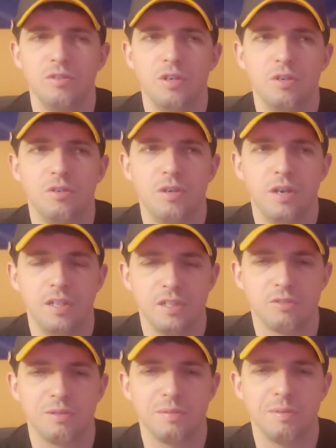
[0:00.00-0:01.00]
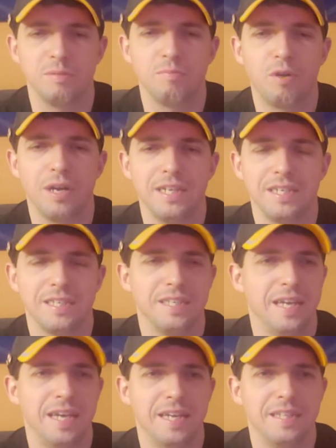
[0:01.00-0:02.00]
go on Christmas break
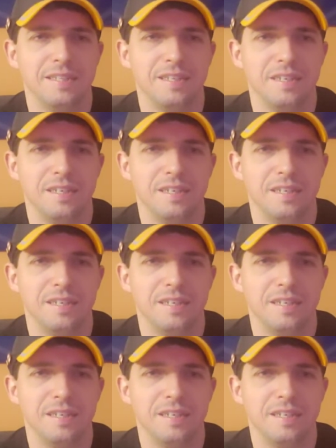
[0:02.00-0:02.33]
and